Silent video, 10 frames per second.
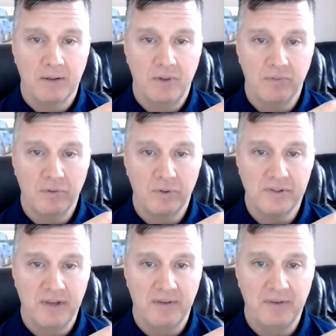We have
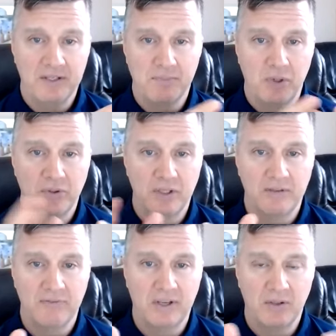rules of evidence both at
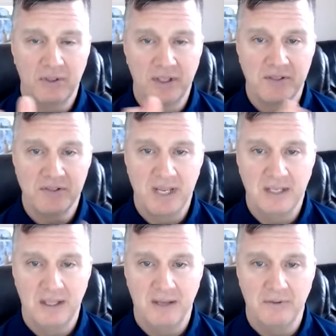the federal and the
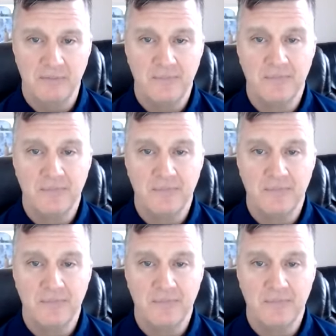state level.